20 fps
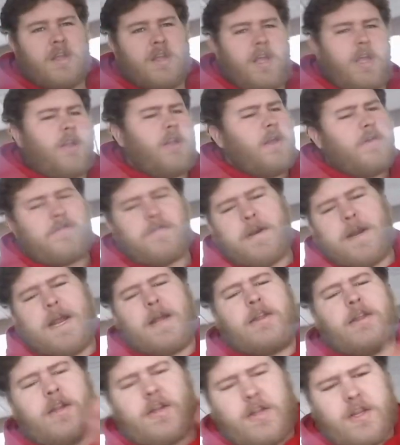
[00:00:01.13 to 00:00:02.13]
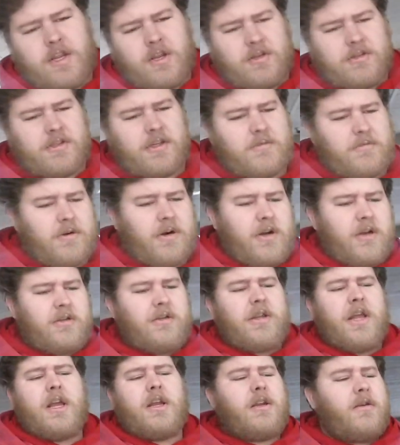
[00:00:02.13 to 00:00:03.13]
Hello everybody out there in the YouTube
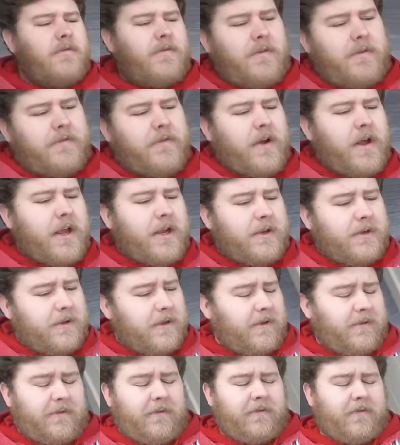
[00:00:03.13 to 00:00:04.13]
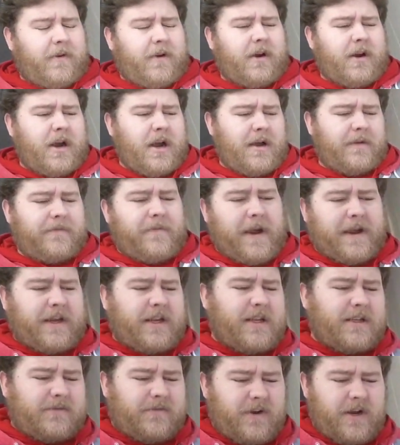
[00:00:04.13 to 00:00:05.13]
world. Thank you for finding
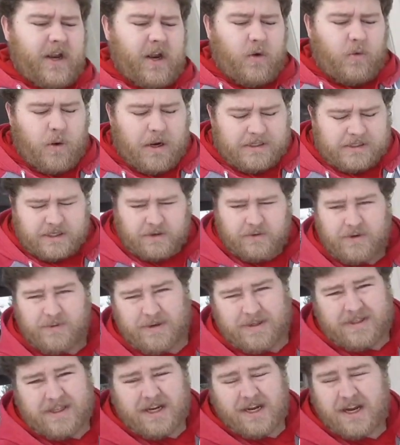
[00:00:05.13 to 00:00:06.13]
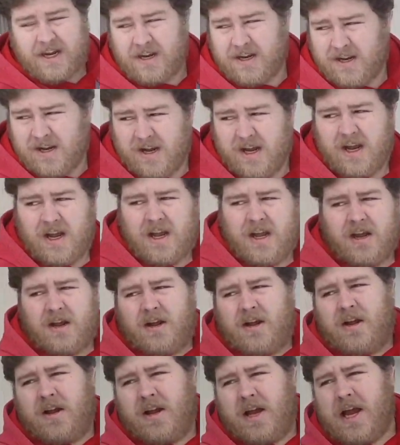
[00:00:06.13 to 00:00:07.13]
this video and watching with me today.
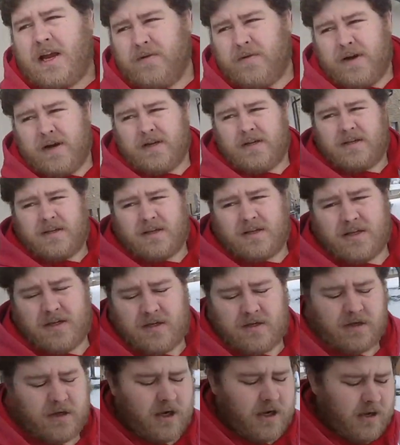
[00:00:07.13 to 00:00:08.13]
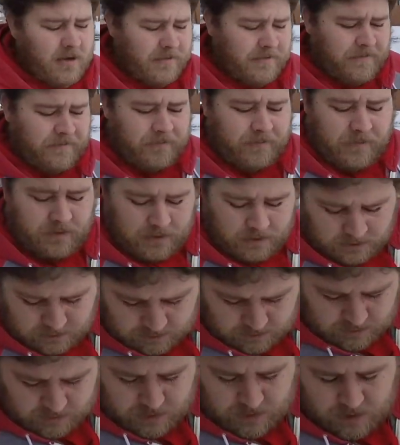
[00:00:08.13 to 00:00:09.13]
Anyways, I am
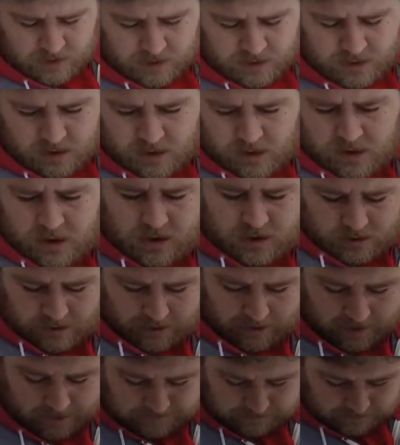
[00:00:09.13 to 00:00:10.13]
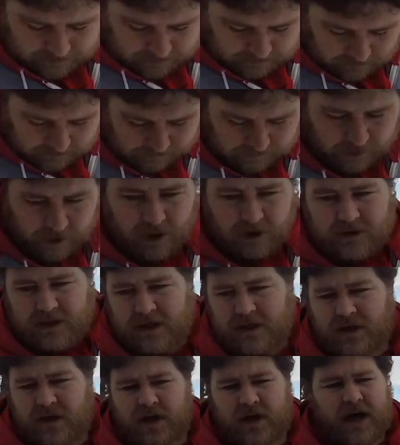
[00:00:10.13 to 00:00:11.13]
going to have to
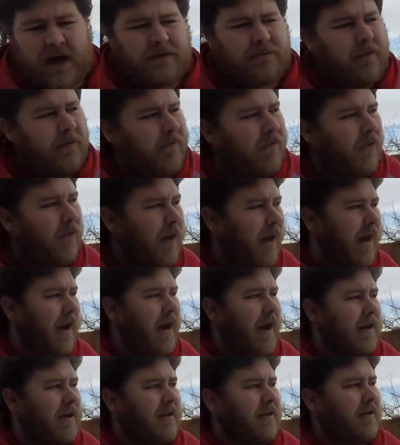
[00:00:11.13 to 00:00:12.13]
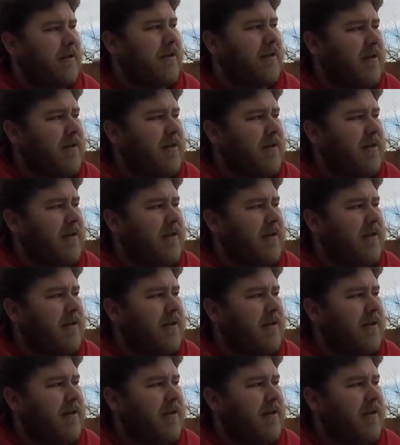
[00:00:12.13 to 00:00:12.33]
apologize to you guys beforehand